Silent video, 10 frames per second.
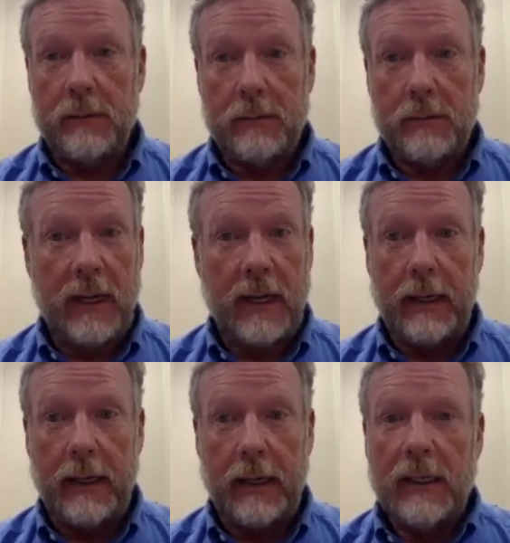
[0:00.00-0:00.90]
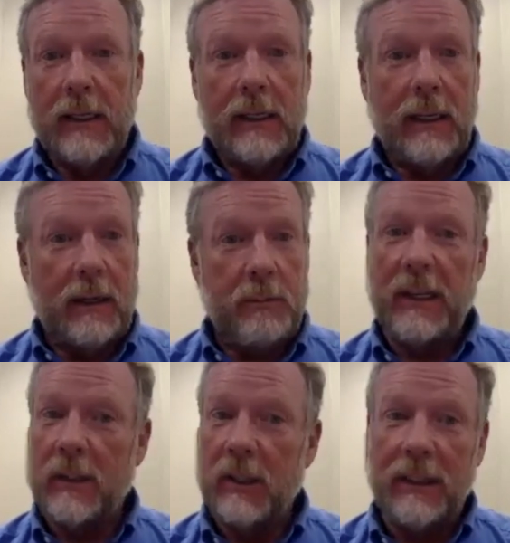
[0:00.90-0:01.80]
Yet I've been
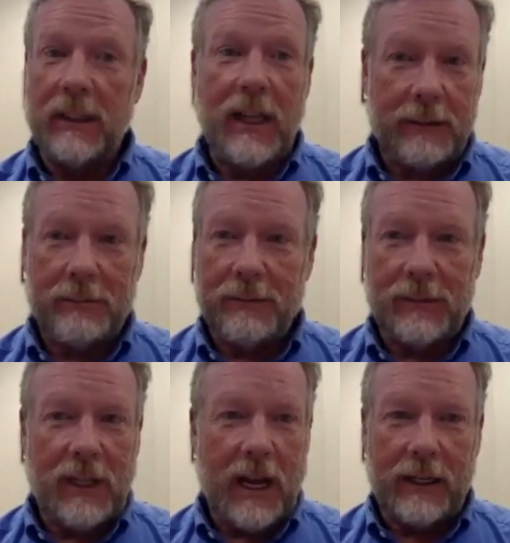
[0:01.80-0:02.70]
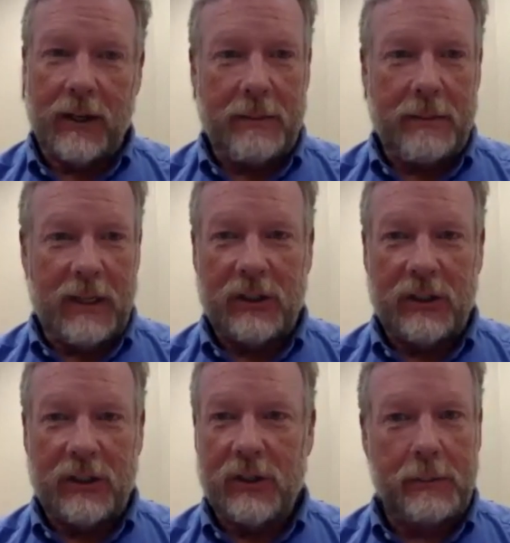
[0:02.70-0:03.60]
to a lot of great mission
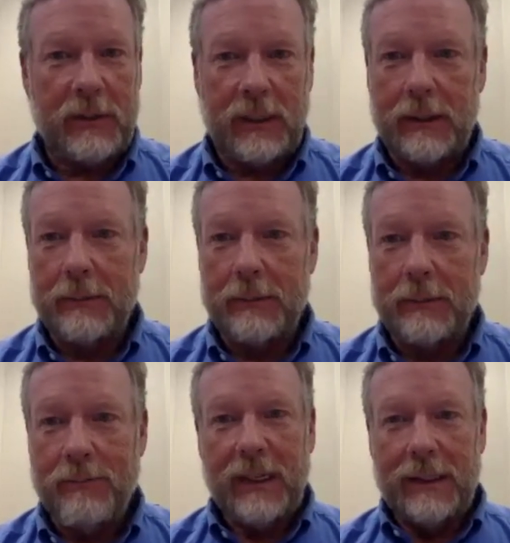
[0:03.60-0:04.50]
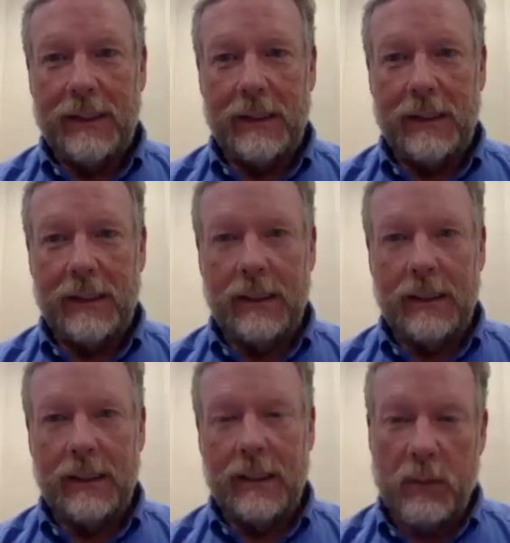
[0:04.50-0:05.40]
trips, and it's
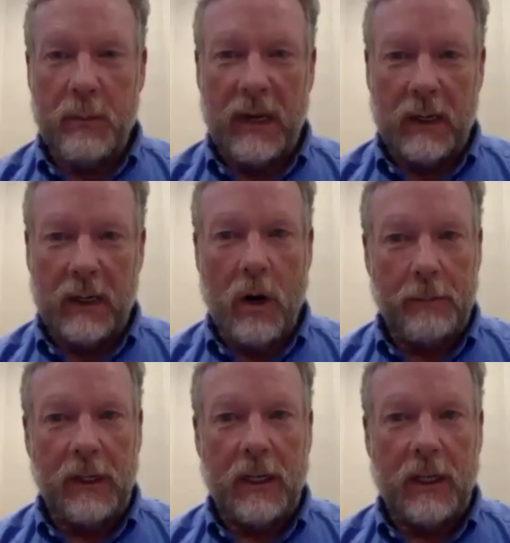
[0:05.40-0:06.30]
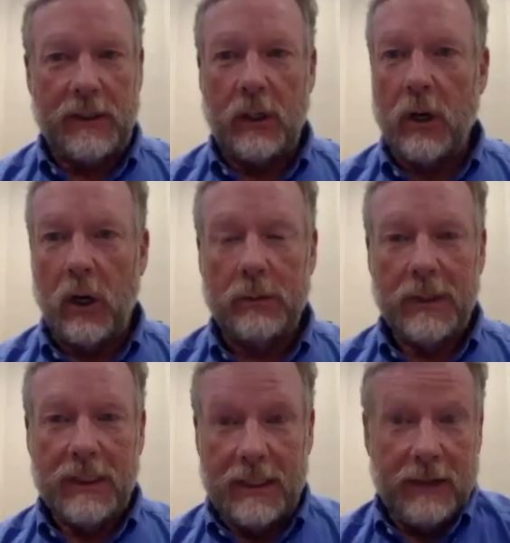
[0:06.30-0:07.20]
hard to pick one because they're all
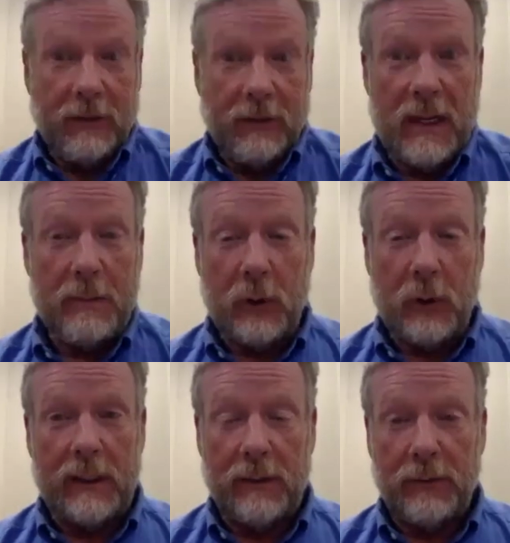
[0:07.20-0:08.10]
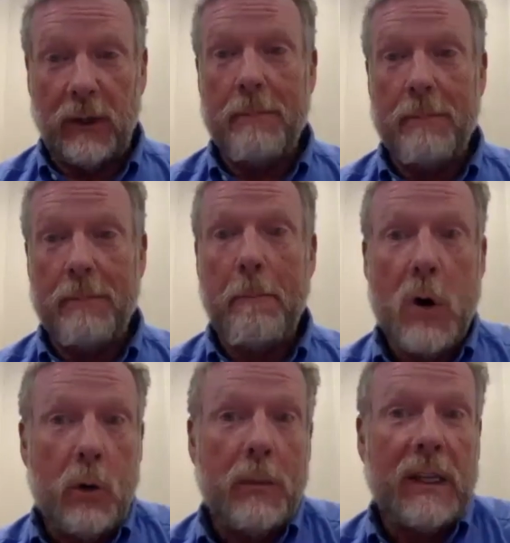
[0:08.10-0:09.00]
different people and different
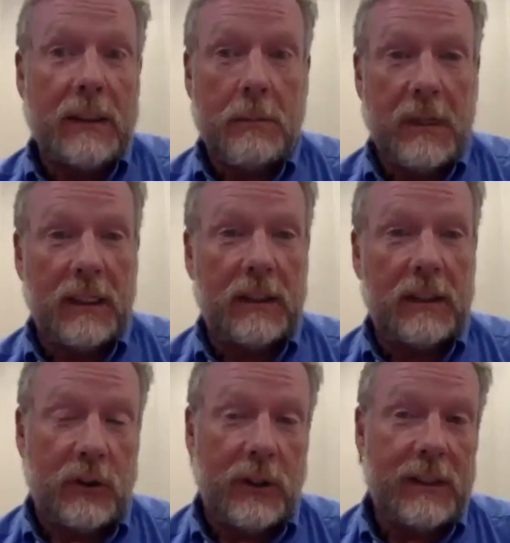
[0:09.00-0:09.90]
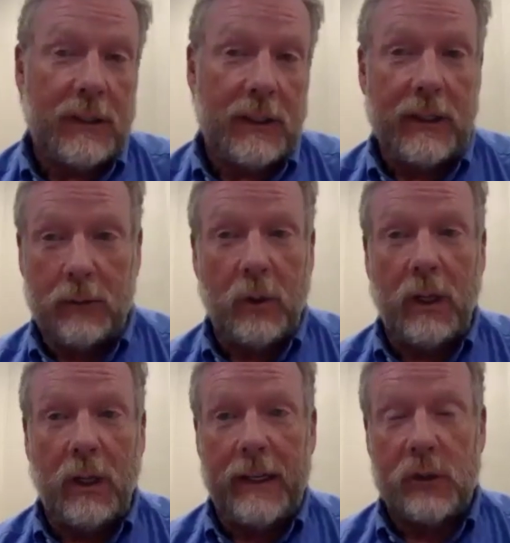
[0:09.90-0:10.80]
moments in ministry. So it
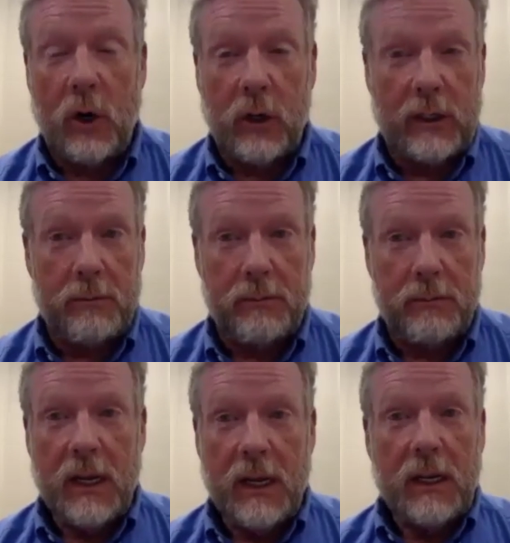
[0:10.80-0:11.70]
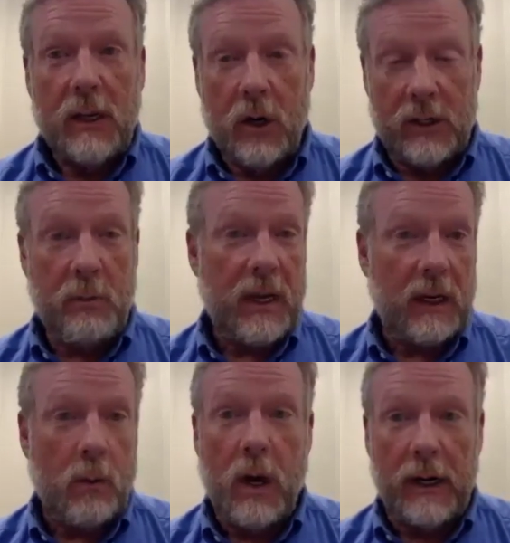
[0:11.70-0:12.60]
really is hard to pick
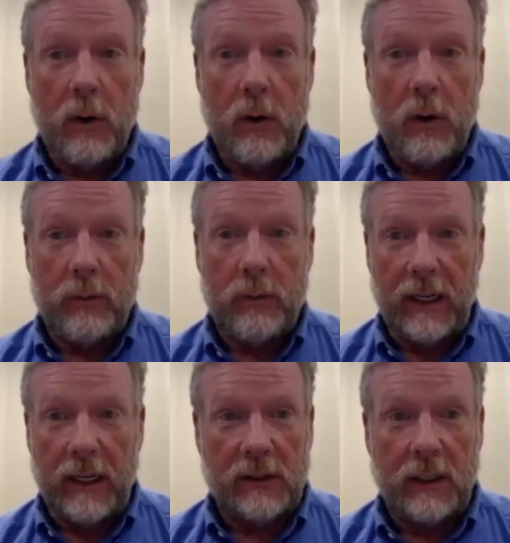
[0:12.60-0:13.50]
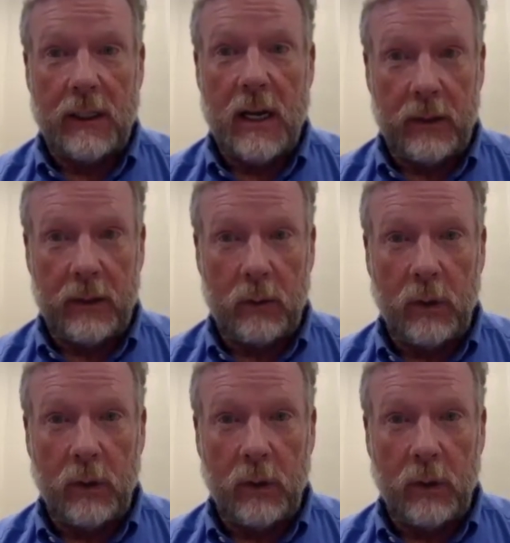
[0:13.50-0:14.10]
one over against another one.